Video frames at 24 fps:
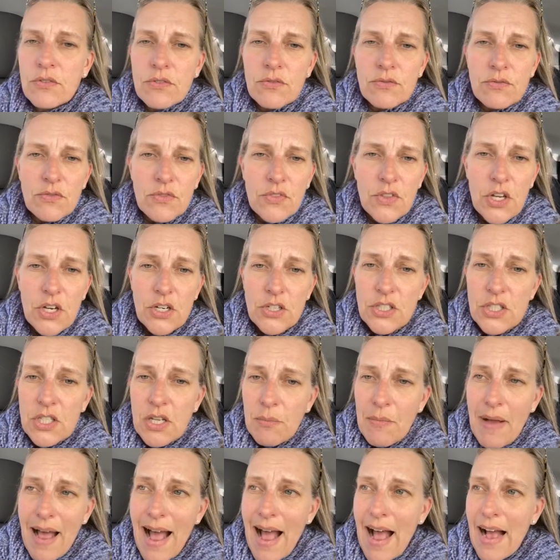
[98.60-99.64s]
there's some
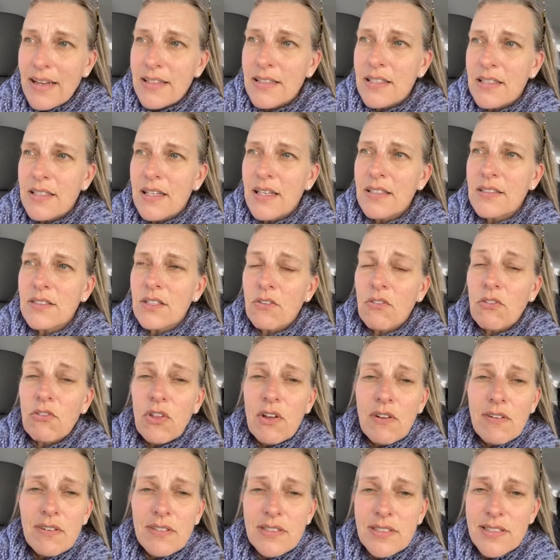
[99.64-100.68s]
accidental
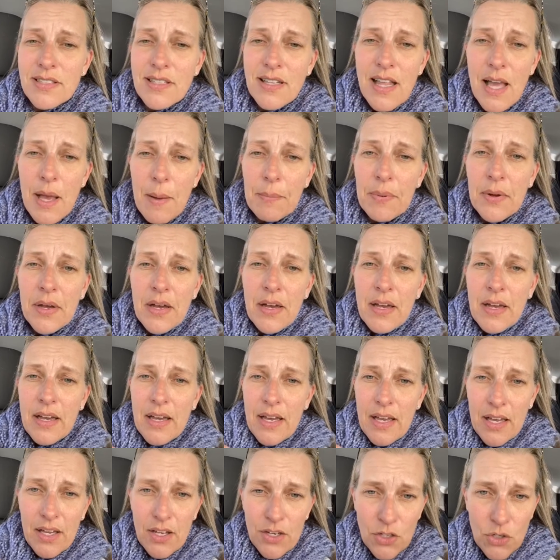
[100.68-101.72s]
little slip
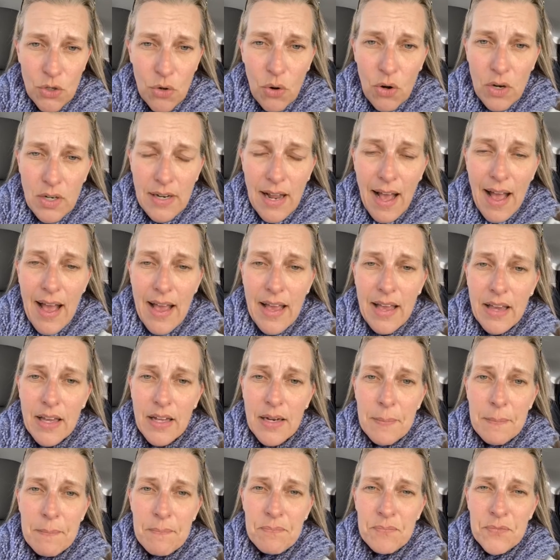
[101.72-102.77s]
in your diet.
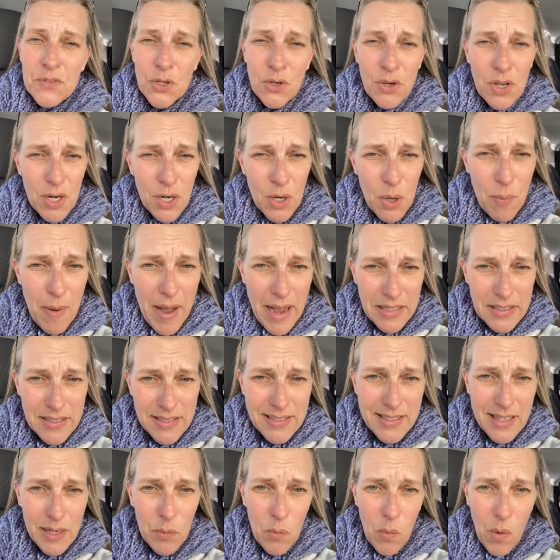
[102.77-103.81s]
You got to go back to
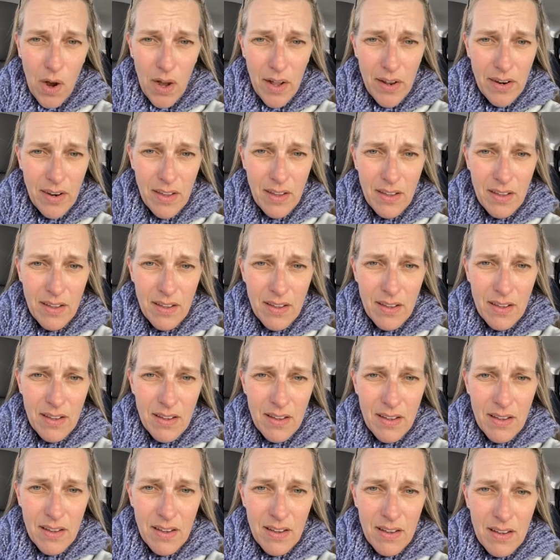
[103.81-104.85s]
day one?
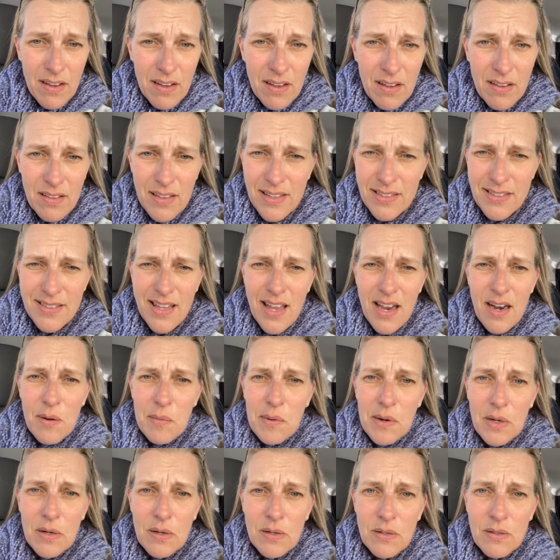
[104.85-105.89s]
That's
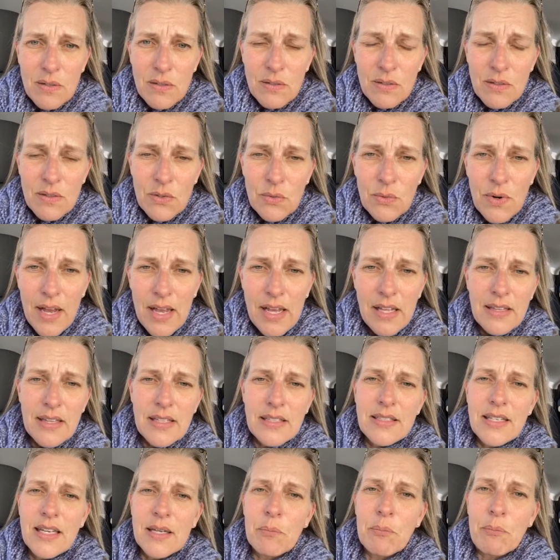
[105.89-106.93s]
terrible, right? That's
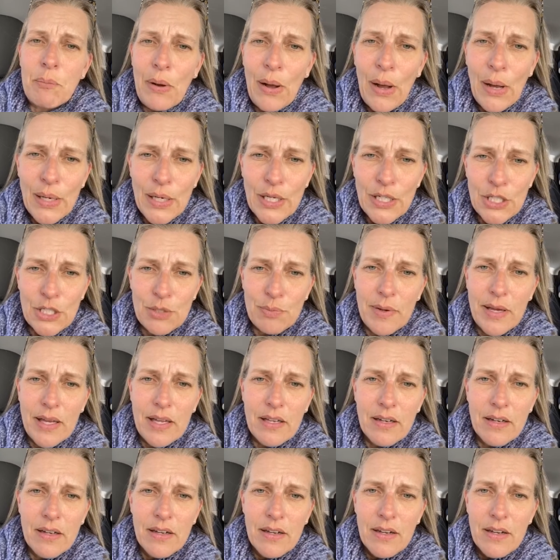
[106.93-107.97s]
like punishment,
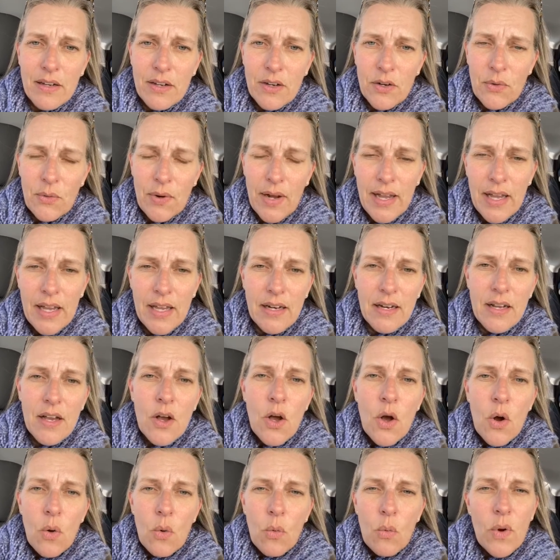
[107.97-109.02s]
right?
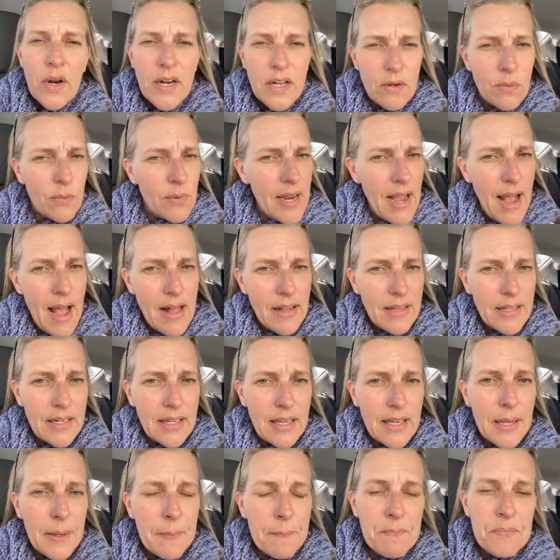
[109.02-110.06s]
When in
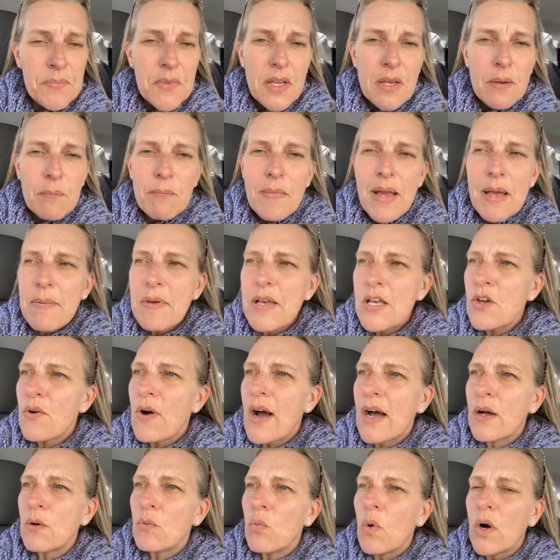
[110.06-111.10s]
reality, maybe you
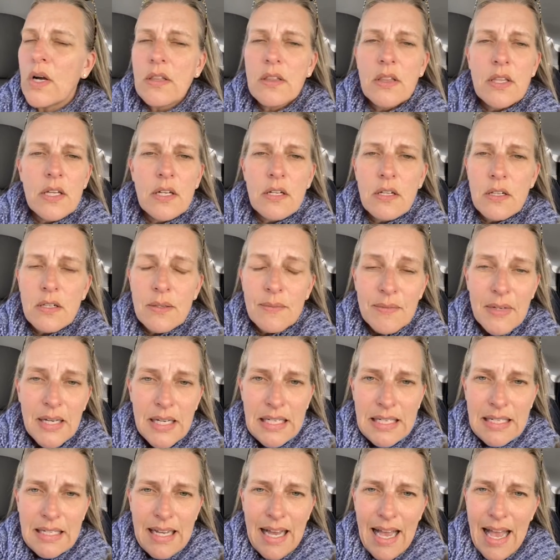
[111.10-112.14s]
had one little
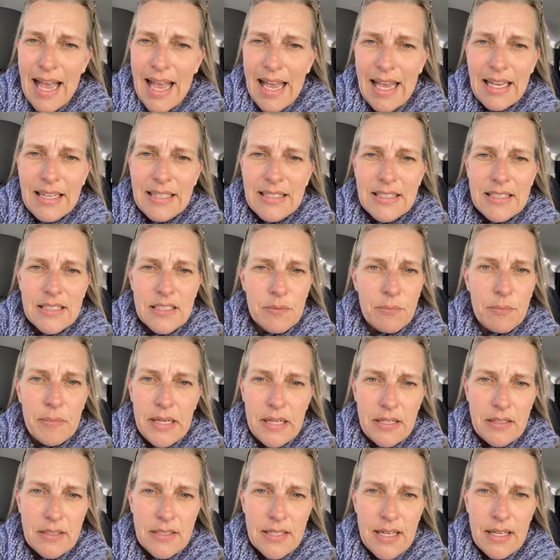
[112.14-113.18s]
Andes
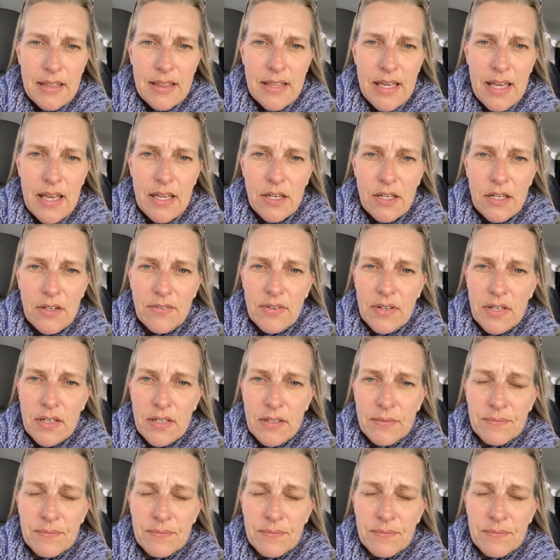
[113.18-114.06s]
mint at the end of a